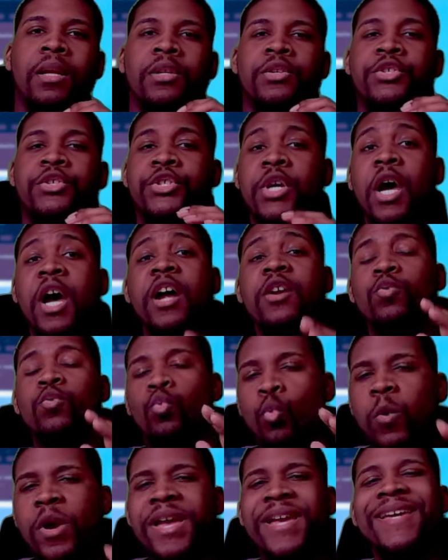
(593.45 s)

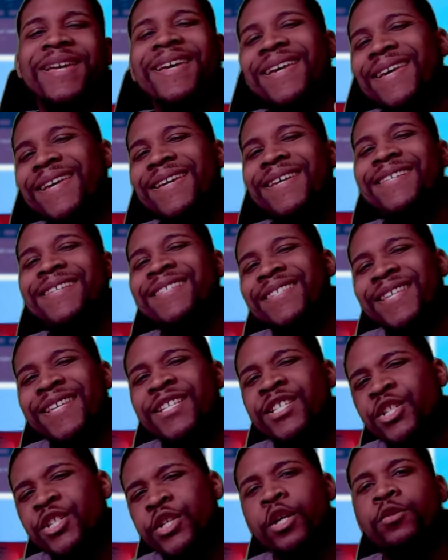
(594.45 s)
John Wick is
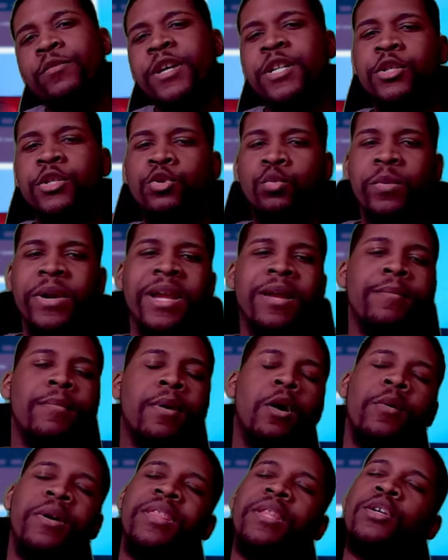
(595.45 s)
this generation's
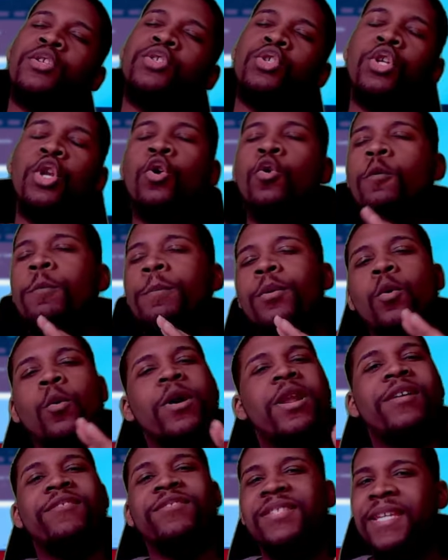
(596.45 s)
Rambo, and there's no
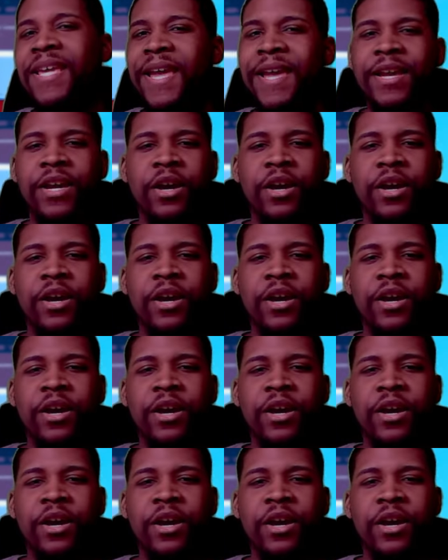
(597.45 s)
point of saying